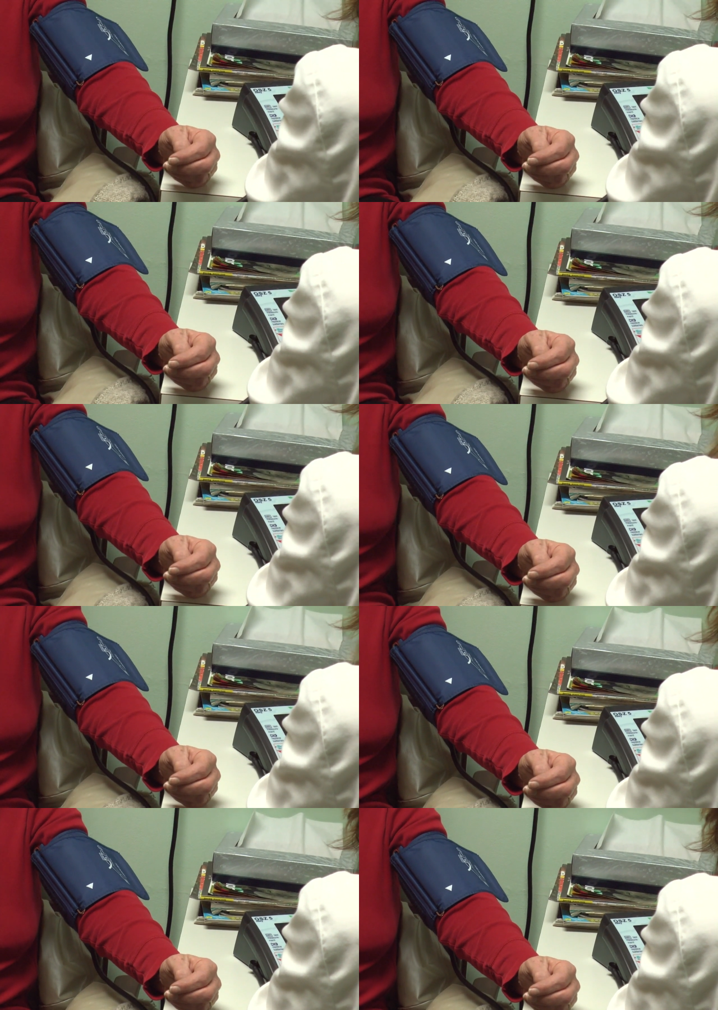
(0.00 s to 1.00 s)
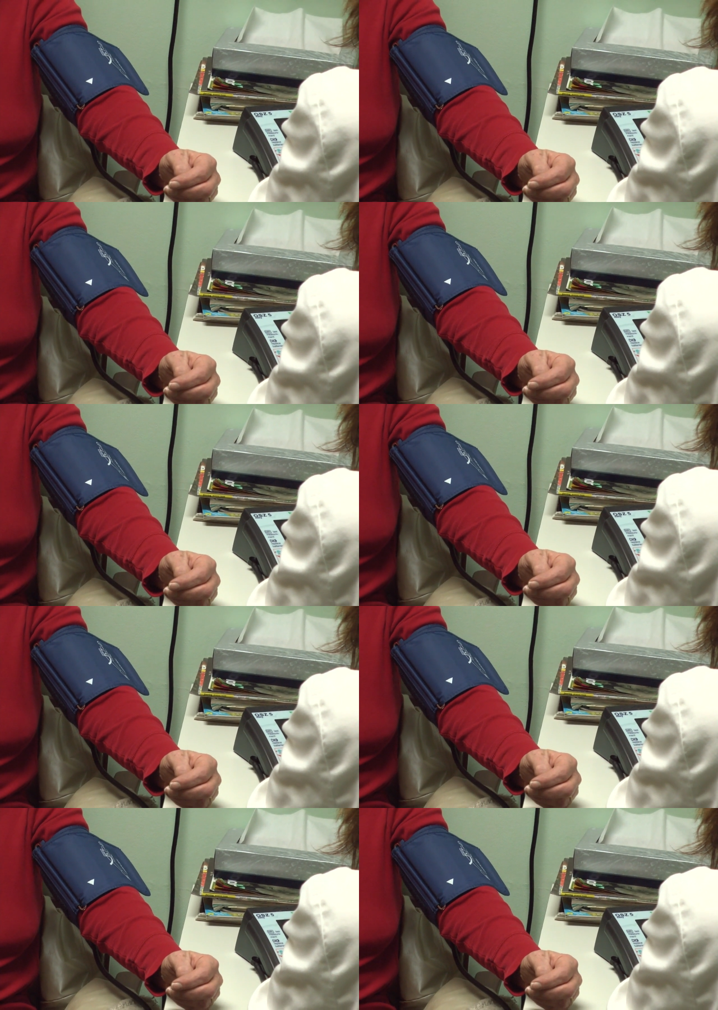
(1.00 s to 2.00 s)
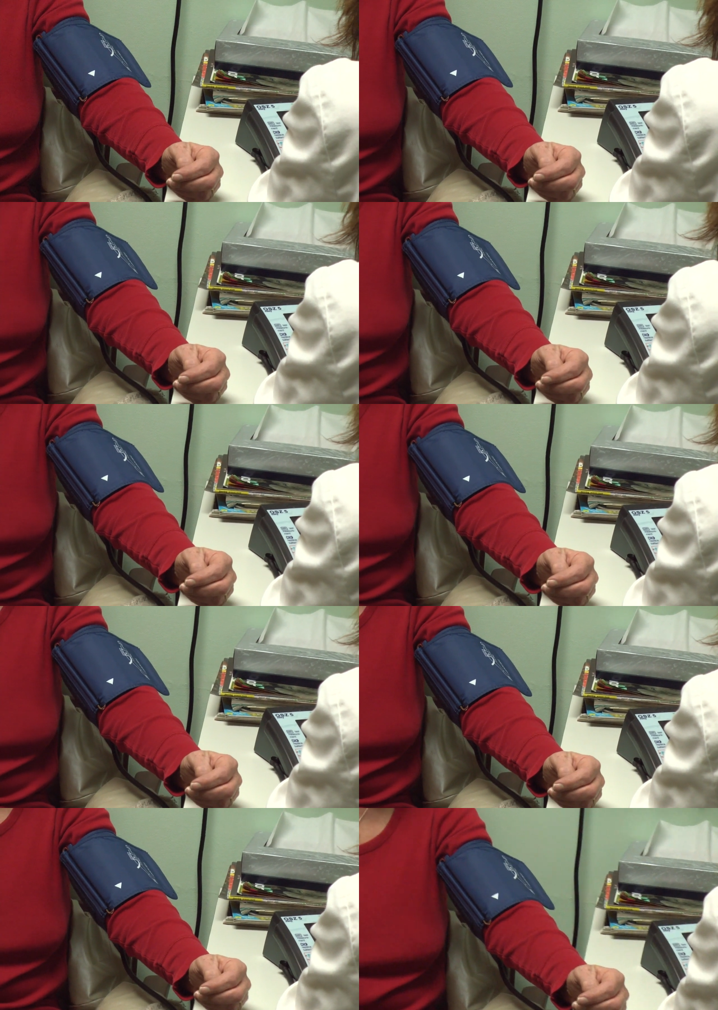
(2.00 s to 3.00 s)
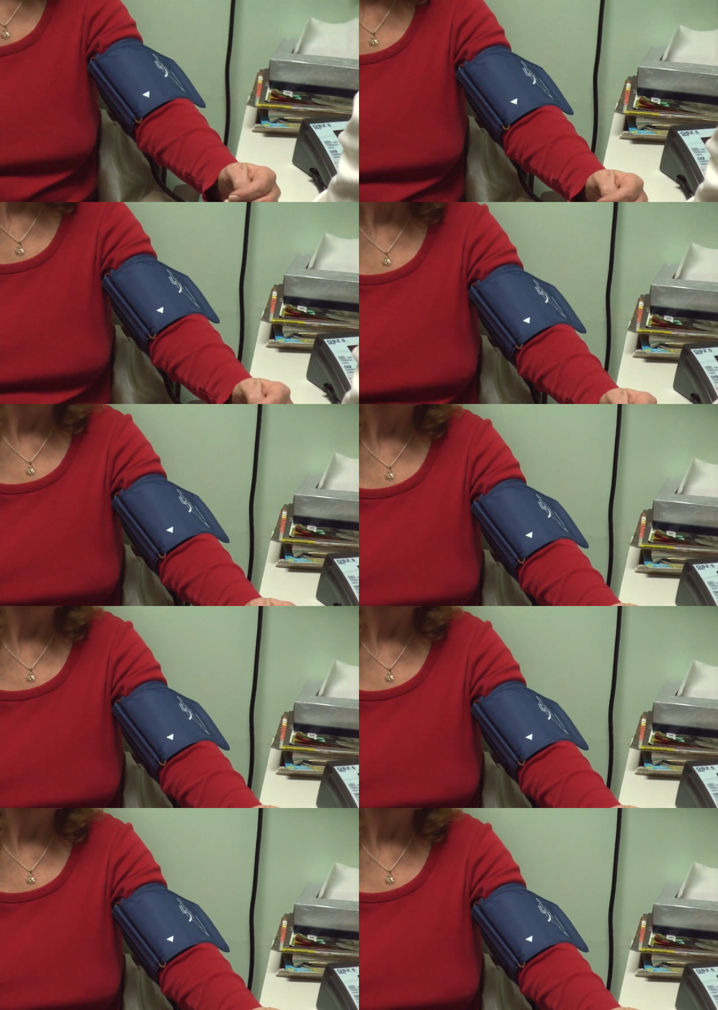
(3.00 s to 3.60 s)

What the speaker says: Nobody's mouth can be seen.